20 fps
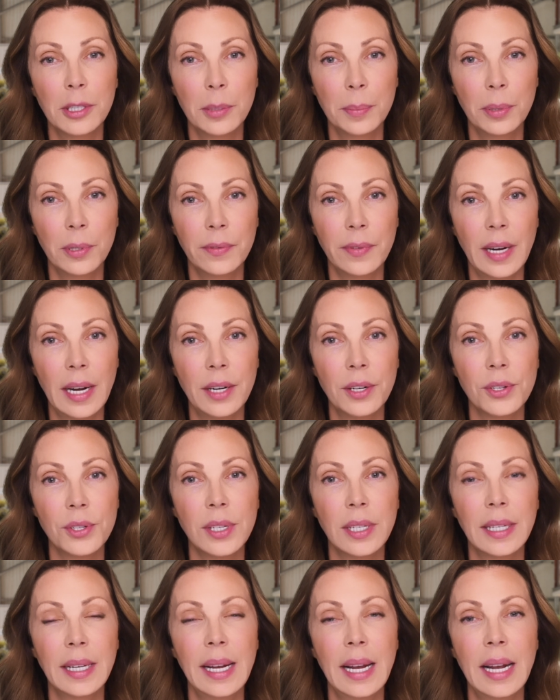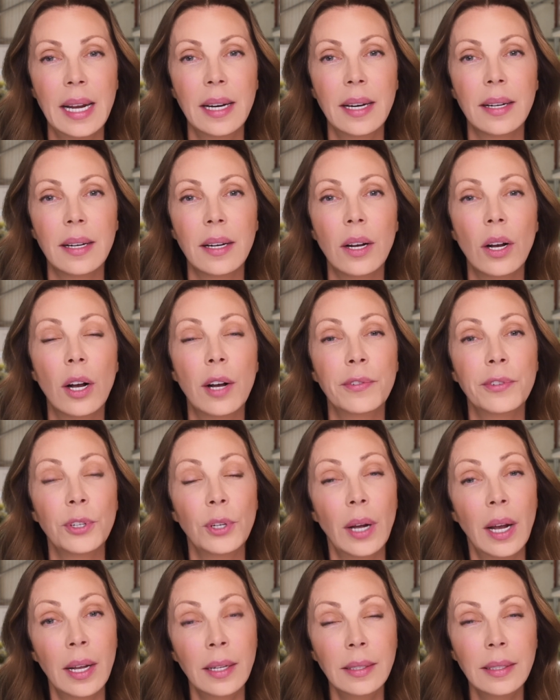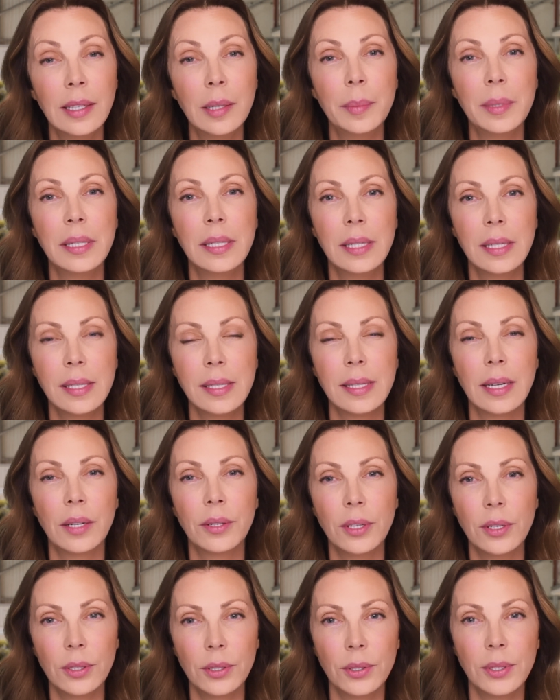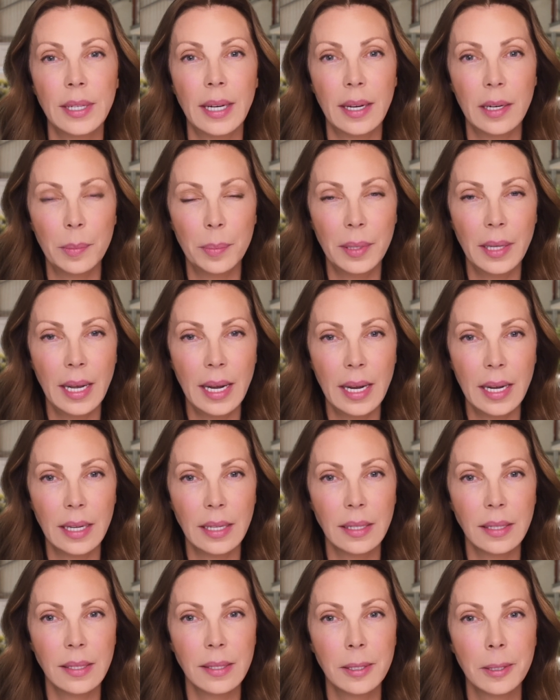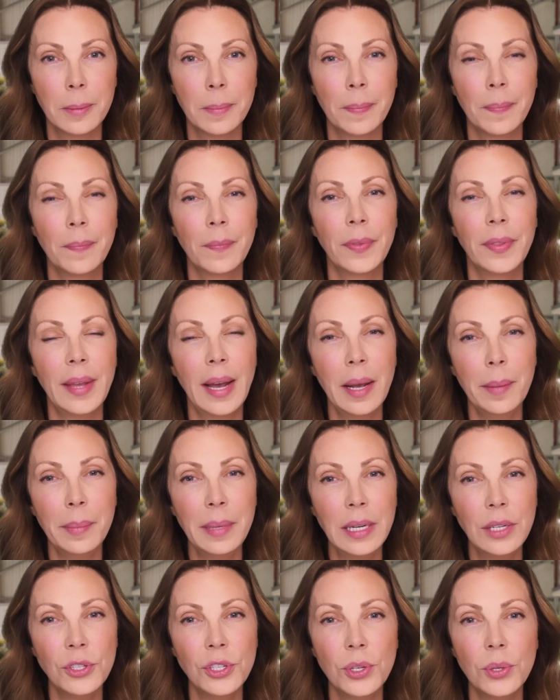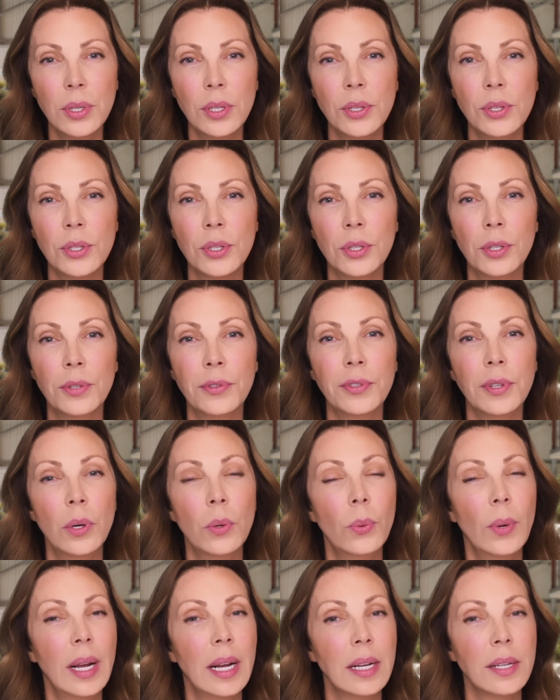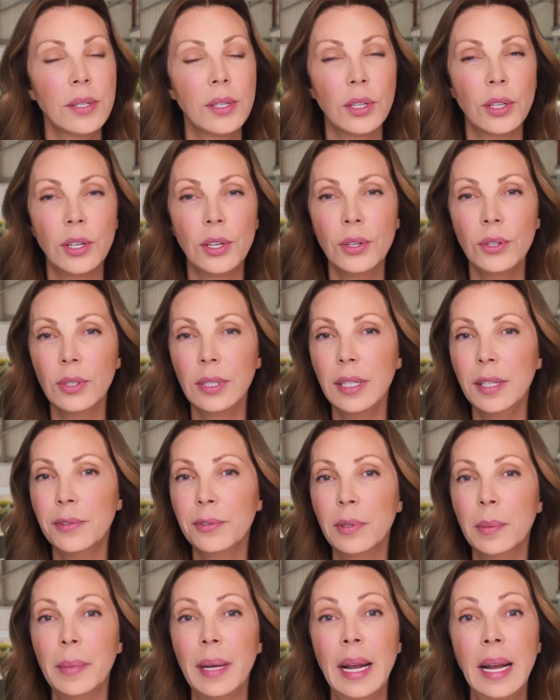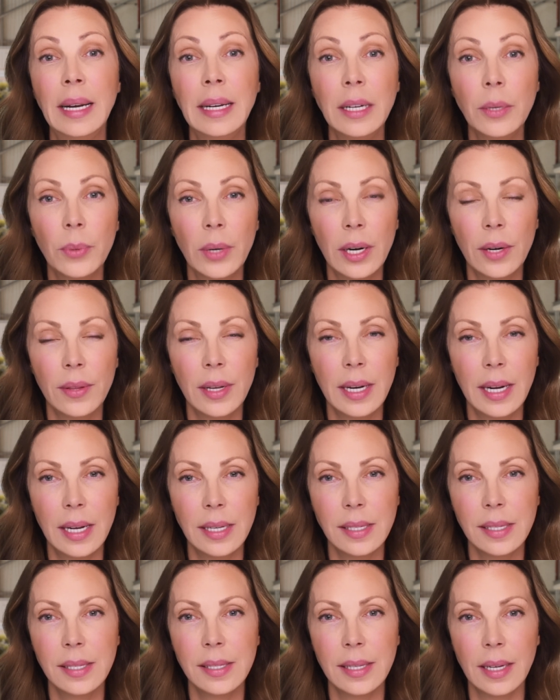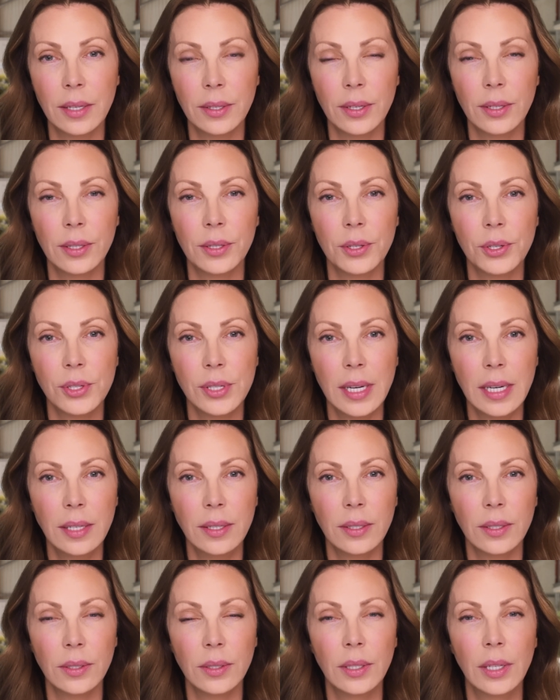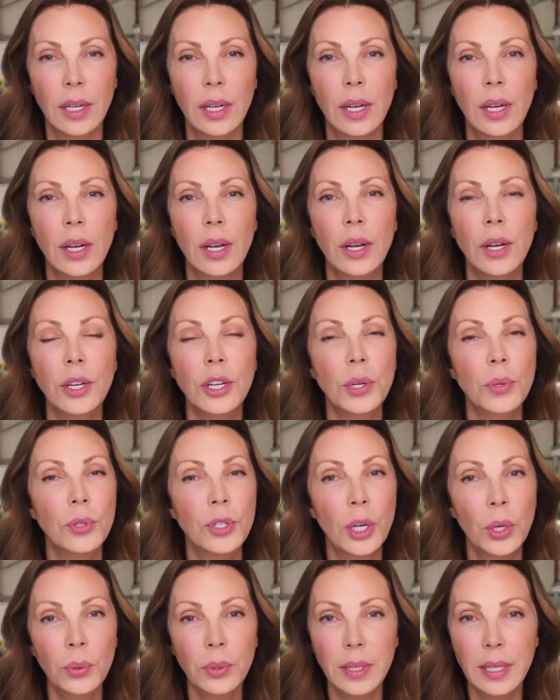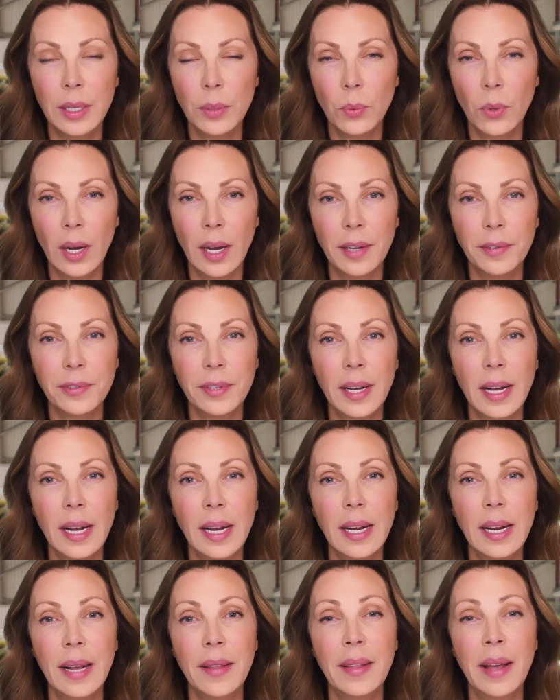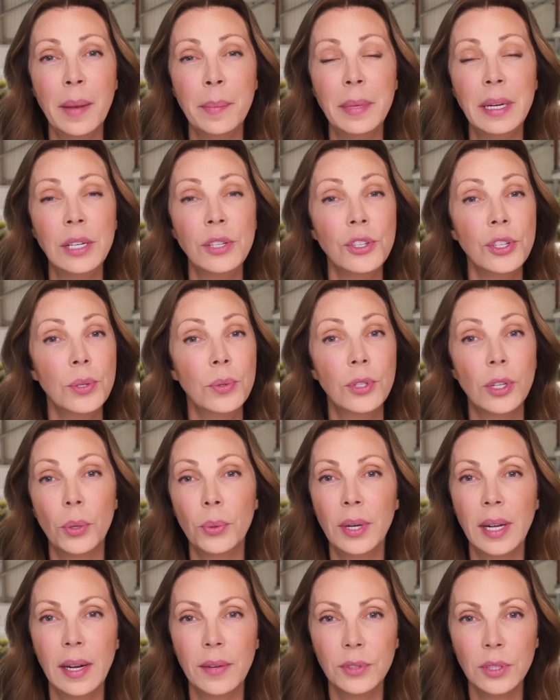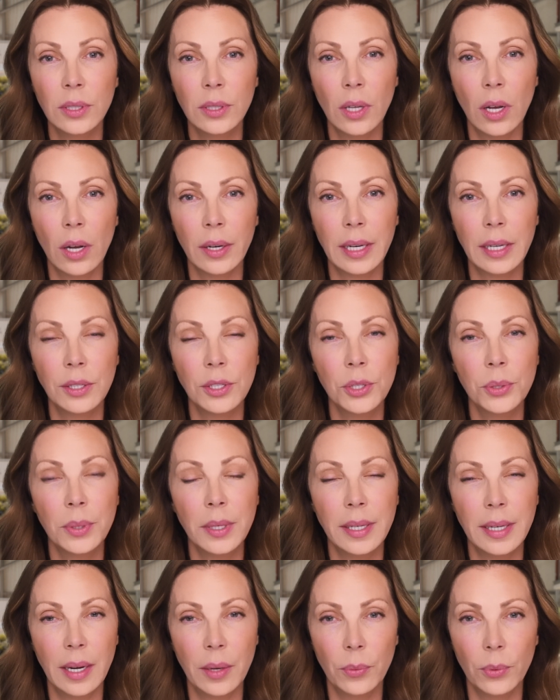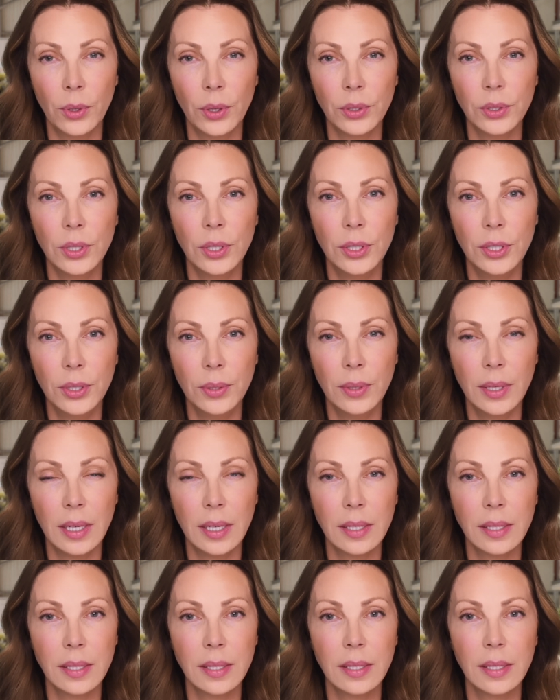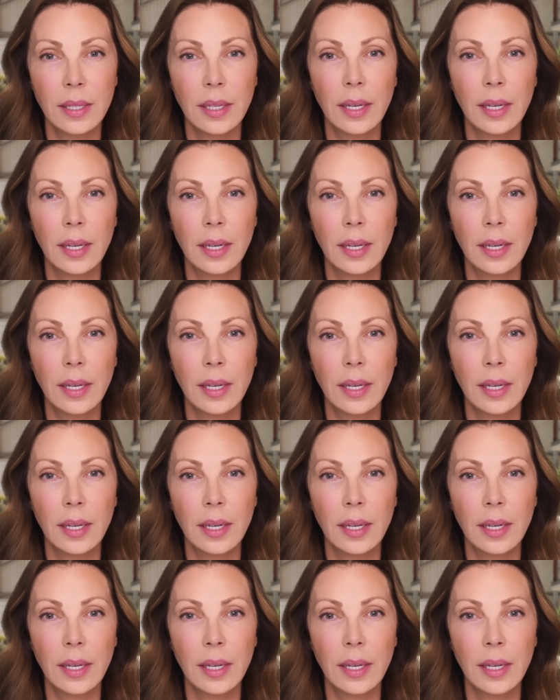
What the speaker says: providers in Canada offer unlimited cellular data plans. That means you can surf away securely from anywhere that has a cellular signal. You don't need Wi-Fi, and that means you don't have to log into a network to do this.